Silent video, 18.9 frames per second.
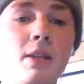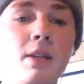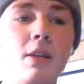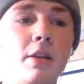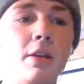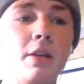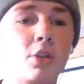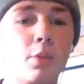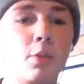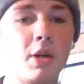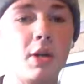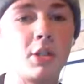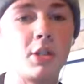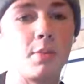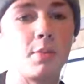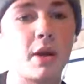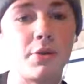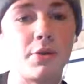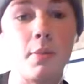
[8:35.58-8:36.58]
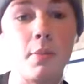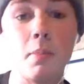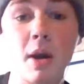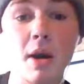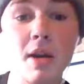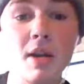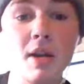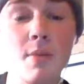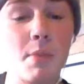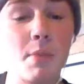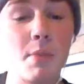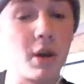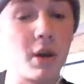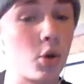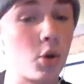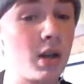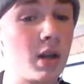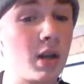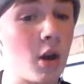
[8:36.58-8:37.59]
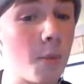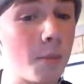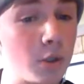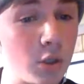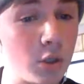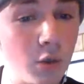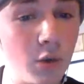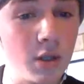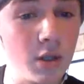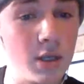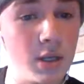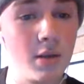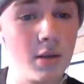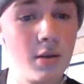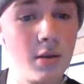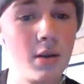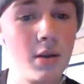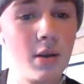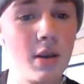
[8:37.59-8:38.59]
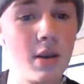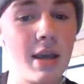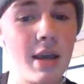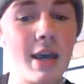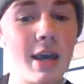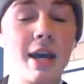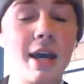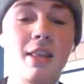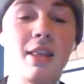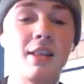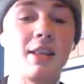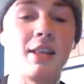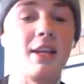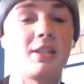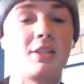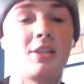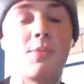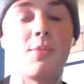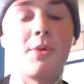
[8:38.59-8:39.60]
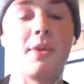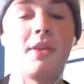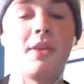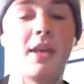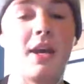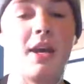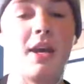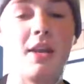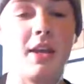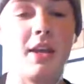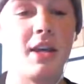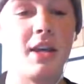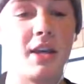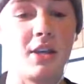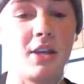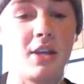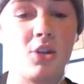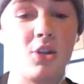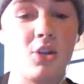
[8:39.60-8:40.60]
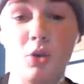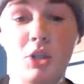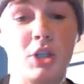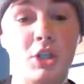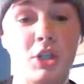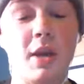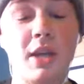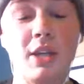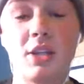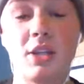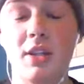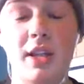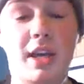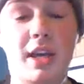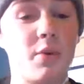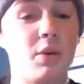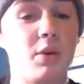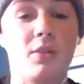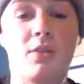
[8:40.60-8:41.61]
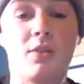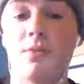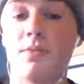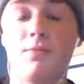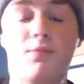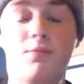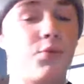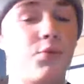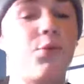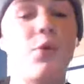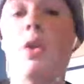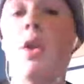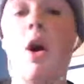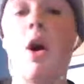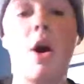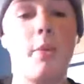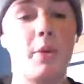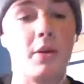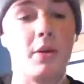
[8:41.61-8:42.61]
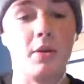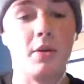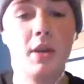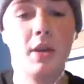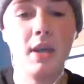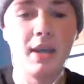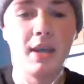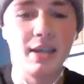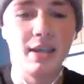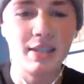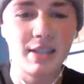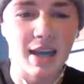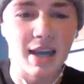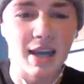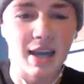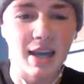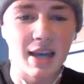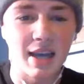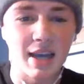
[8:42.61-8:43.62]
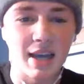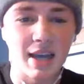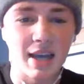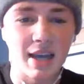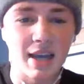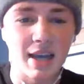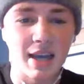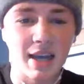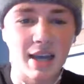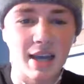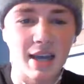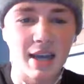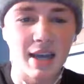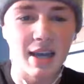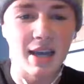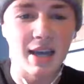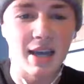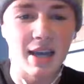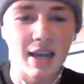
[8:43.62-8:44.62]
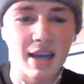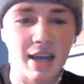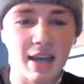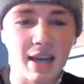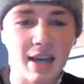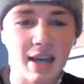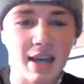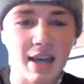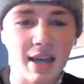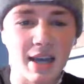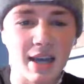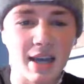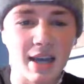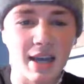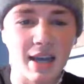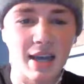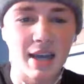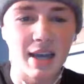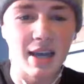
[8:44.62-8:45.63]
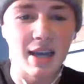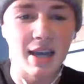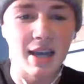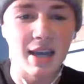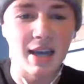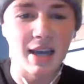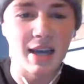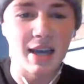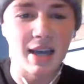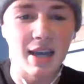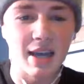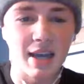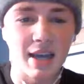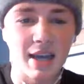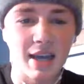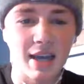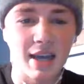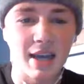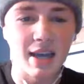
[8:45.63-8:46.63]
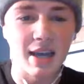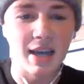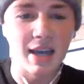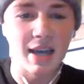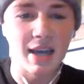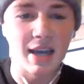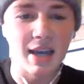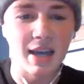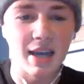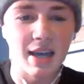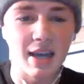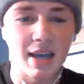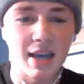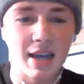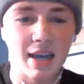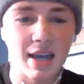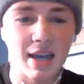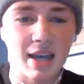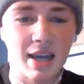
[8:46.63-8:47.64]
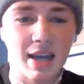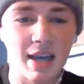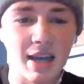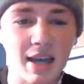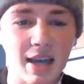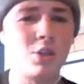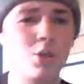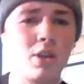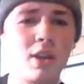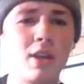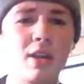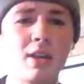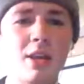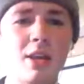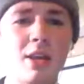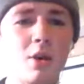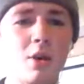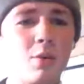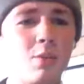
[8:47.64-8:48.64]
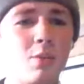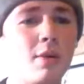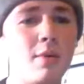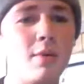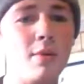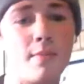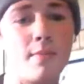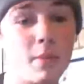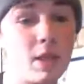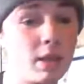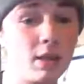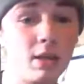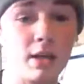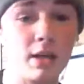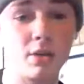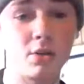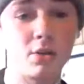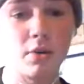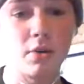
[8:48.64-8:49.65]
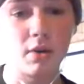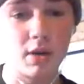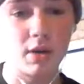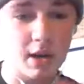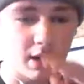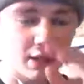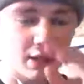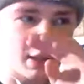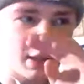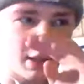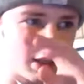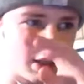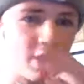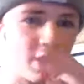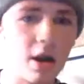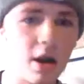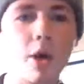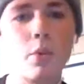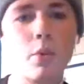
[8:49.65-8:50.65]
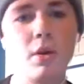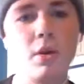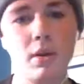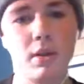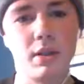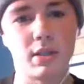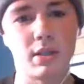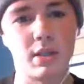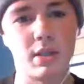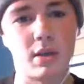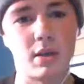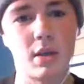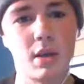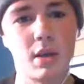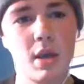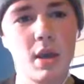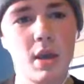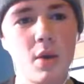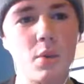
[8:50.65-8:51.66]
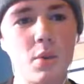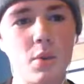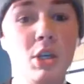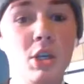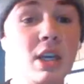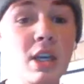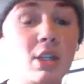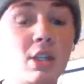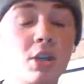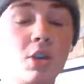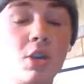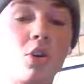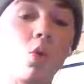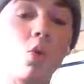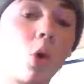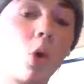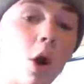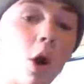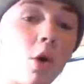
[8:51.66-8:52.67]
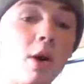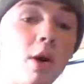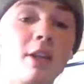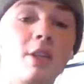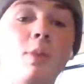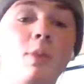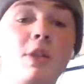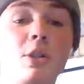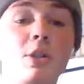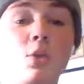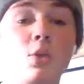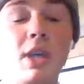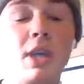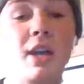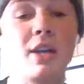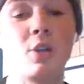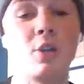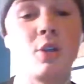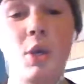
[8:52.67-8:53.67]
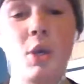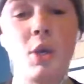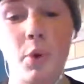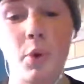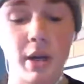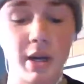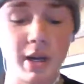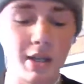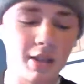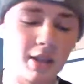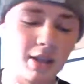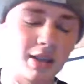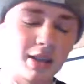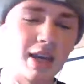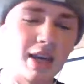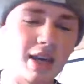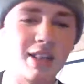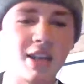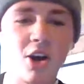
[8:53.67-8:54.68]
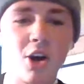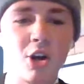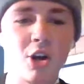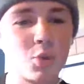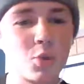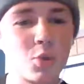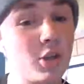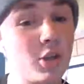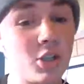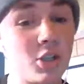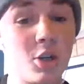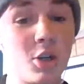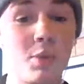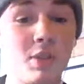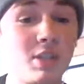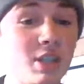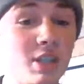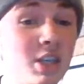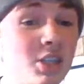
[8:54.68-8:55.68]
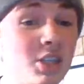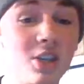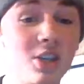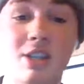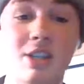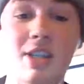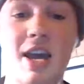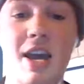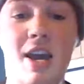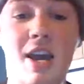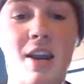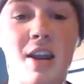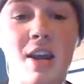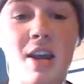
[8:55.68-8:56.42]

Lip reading: is not so much about the money, but creating opportunity. And I think that's something that, like you just mentioned, that was phenomenal, is that it's more important right now to learn. I mean, you're 21, I'm 20. To think that we're going to be millionaires overnight is not realistic. You need to grow as much as we can as people. And I think that entrepreneurship is teaching us that,